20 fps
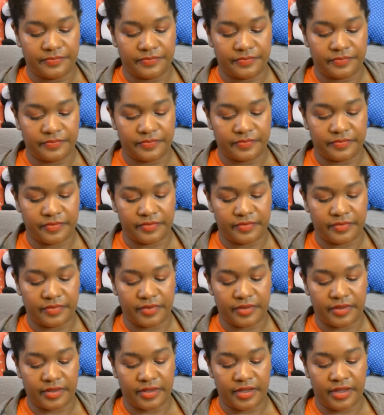
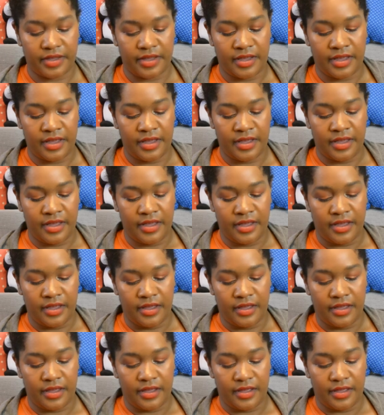
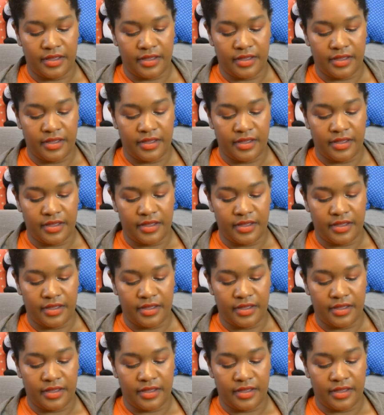Nothing is said.